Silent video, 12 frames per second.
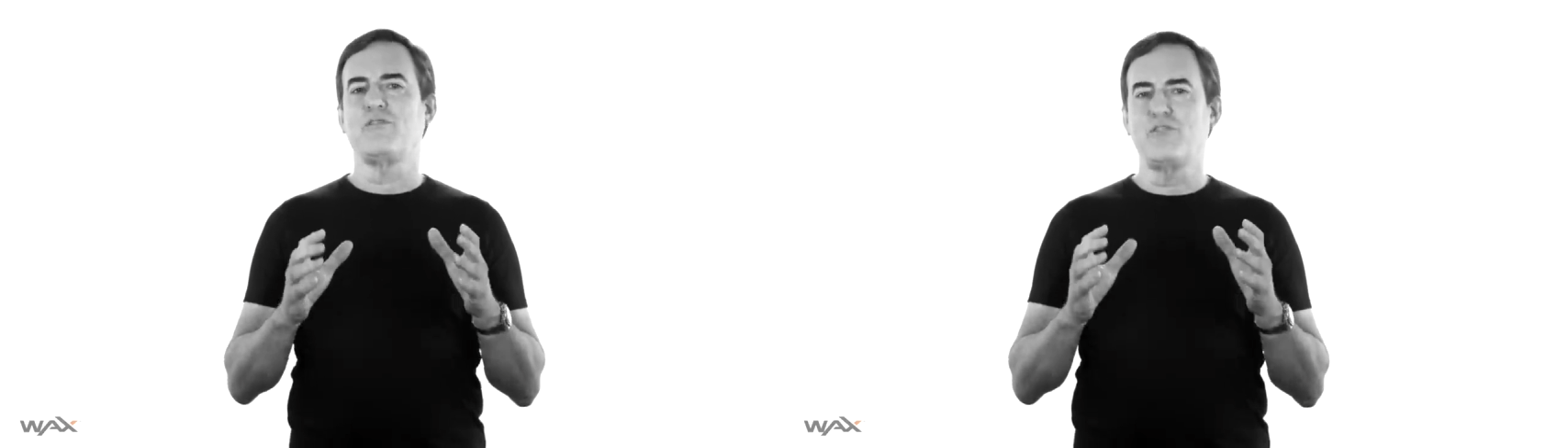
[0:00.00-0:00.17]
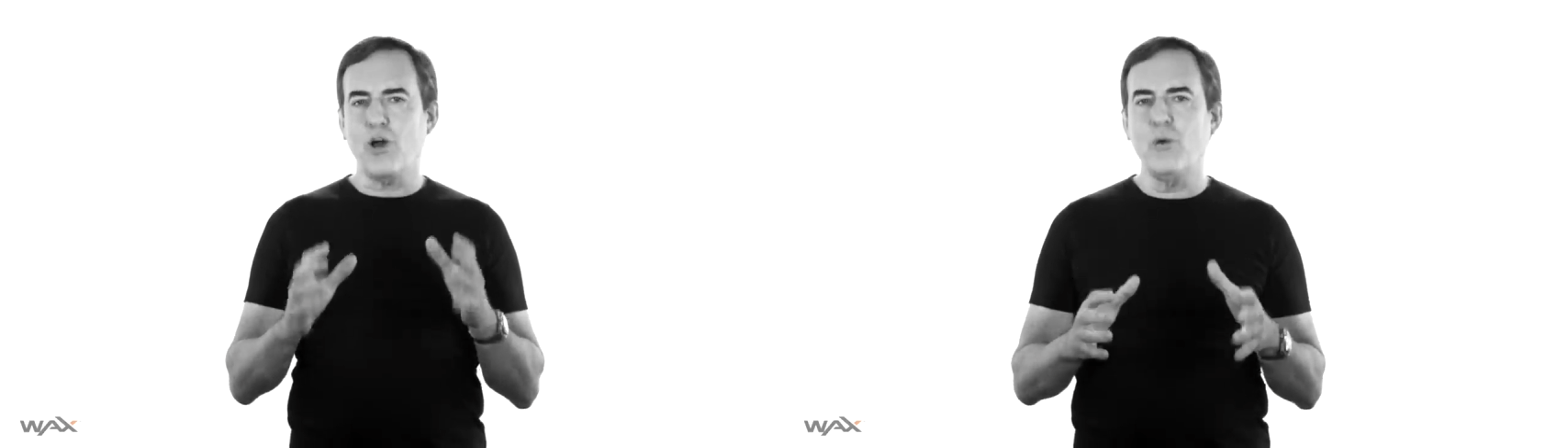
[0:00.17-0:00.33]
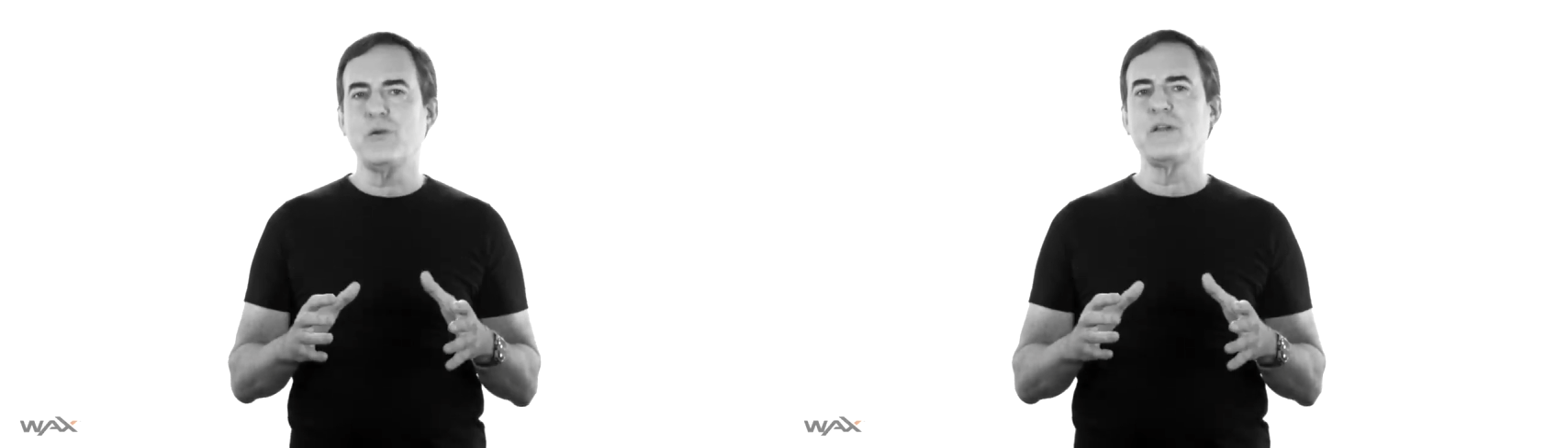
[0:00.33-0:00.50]

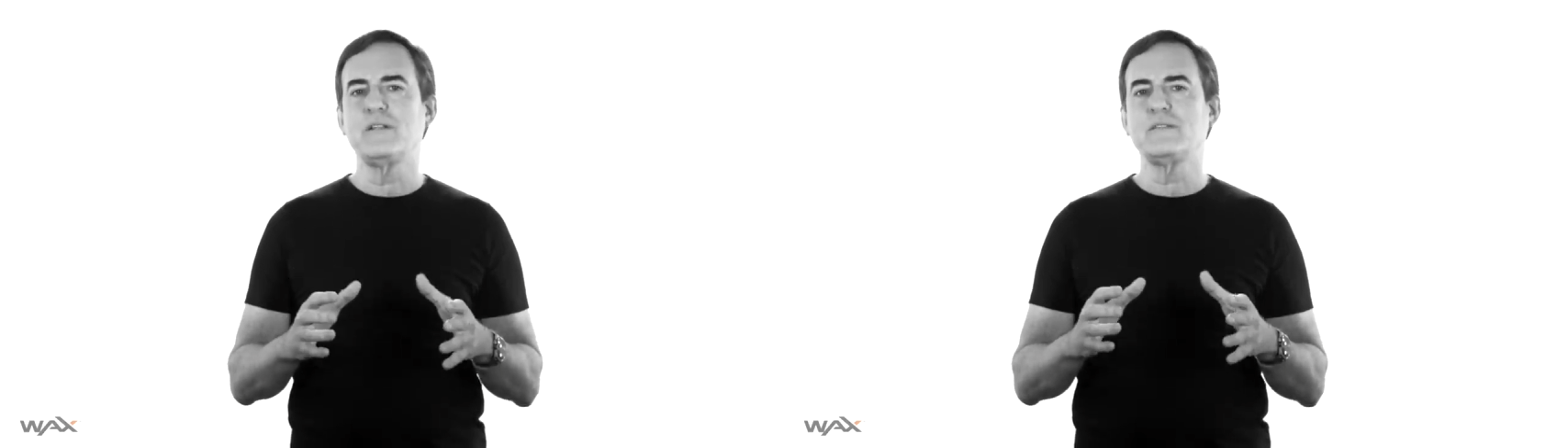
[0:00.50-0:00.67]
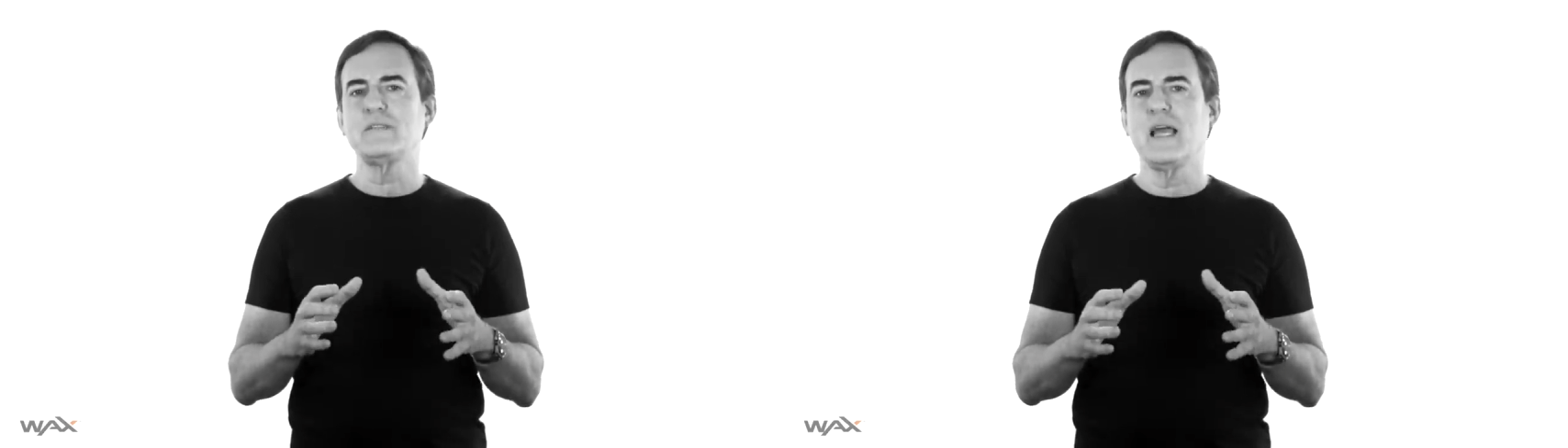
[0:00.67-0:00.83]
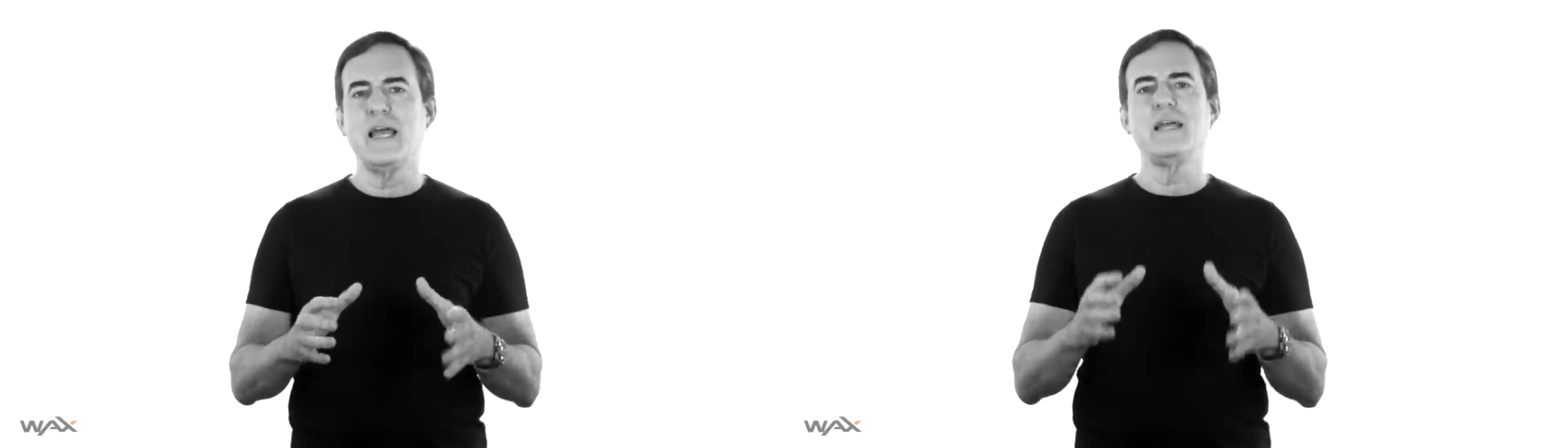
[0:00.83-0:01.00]

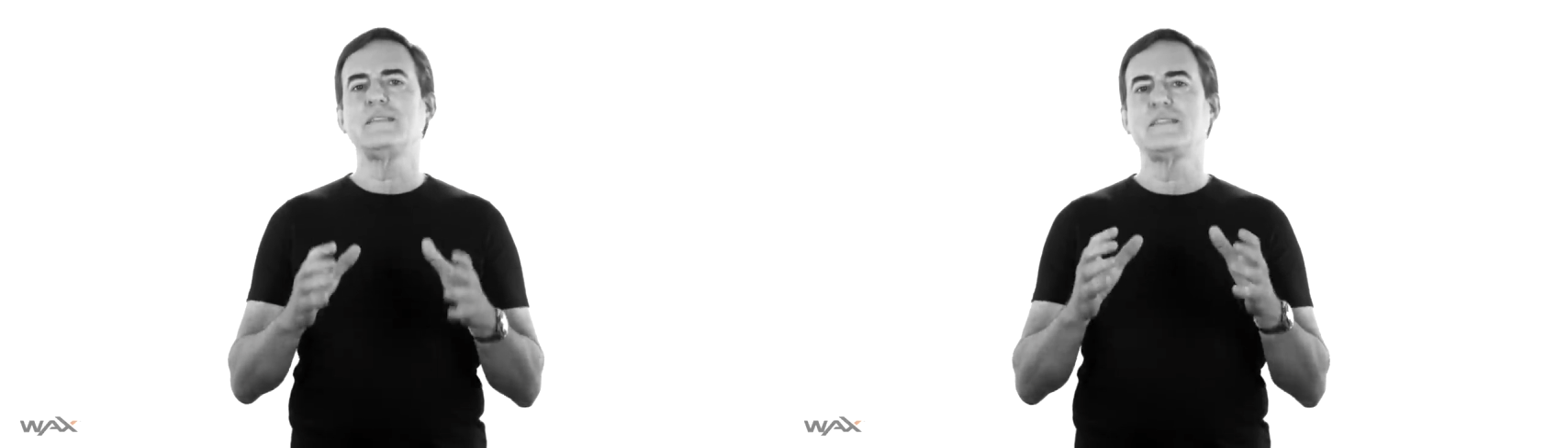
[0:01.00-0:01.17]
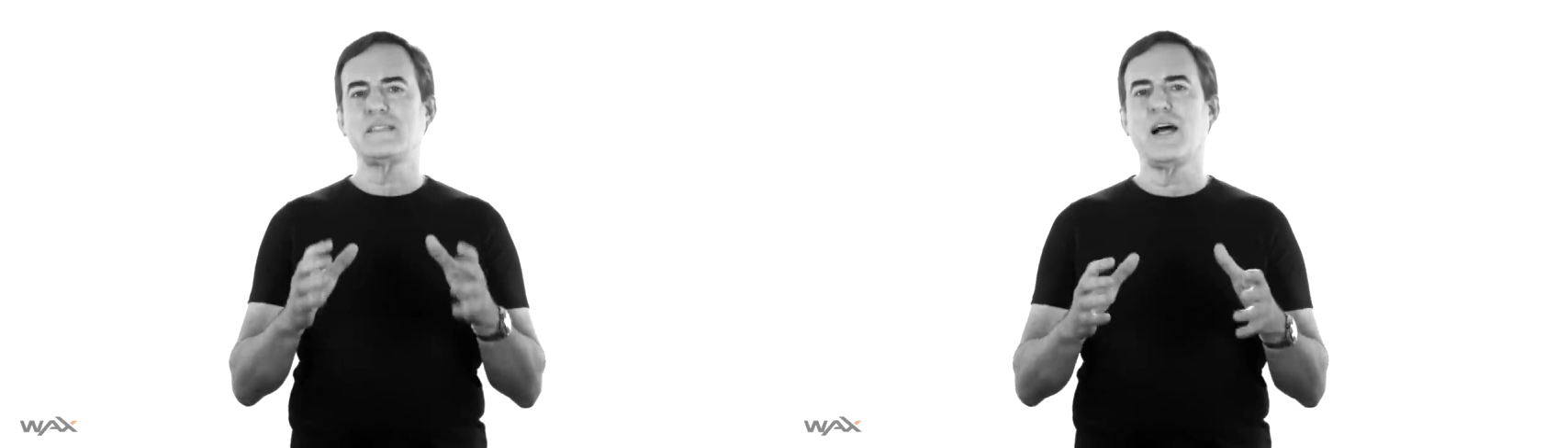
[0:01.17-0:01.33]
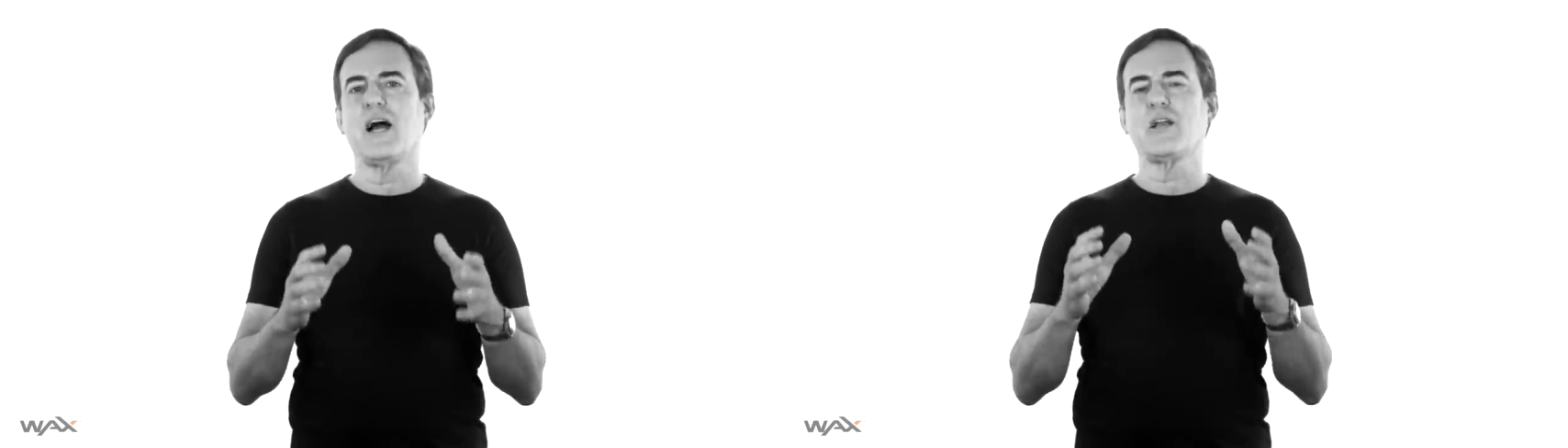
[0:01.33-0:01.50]
token and
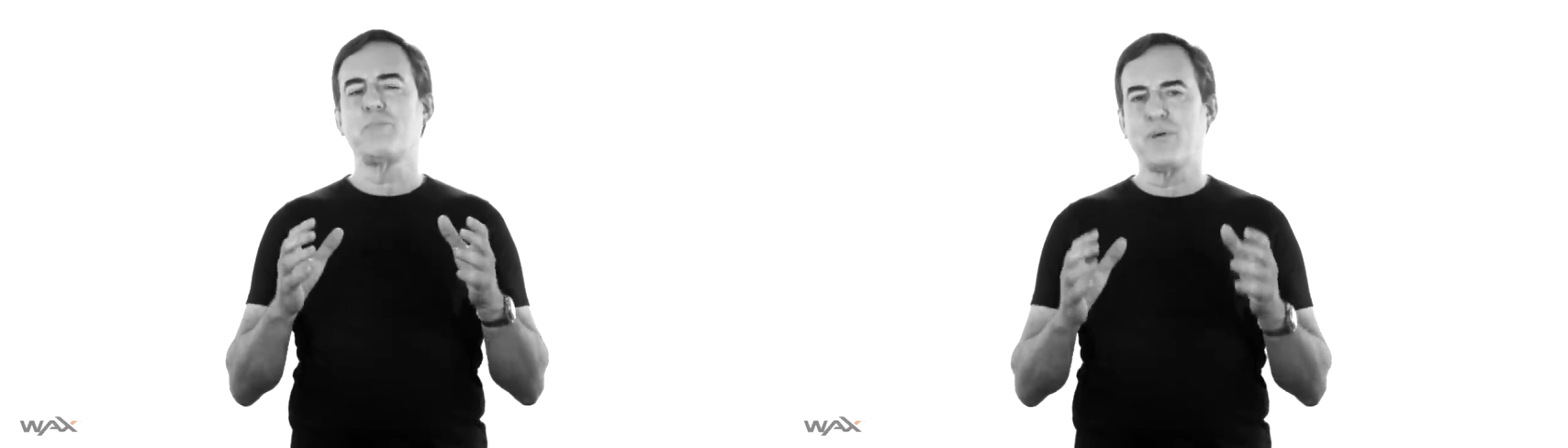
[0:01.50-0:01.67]
stock